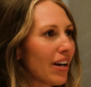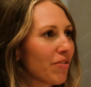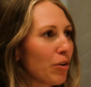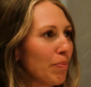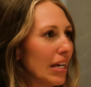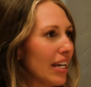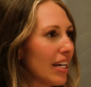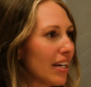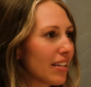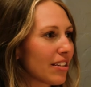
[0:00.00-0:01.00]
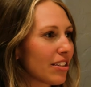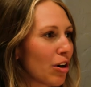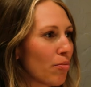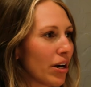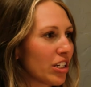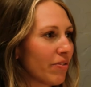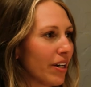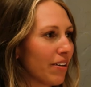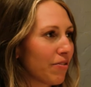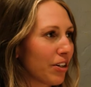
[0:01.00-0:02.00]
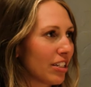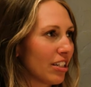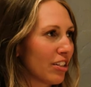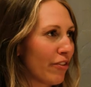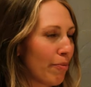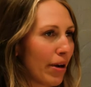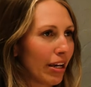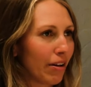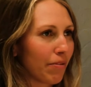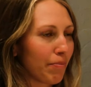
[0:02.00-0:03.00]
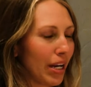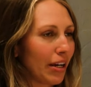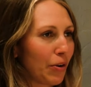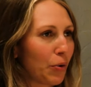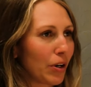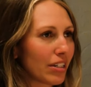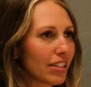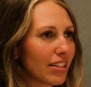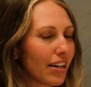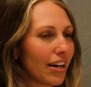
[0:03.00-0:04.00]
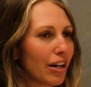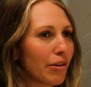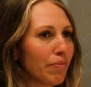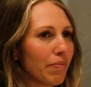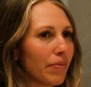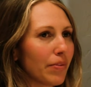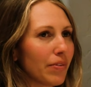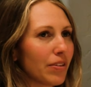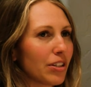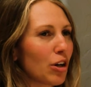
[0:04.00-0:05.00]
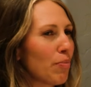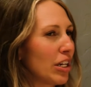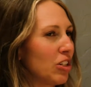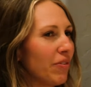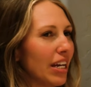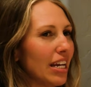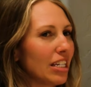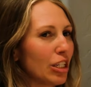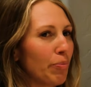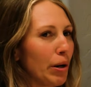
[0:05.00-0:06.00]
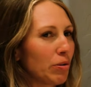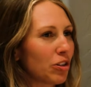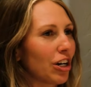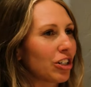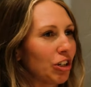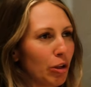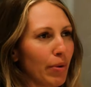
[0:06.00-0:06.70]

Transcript: it? For me, so much of it. For instance, if I'm painting painting a horse, um, so much of it is the bone structure and the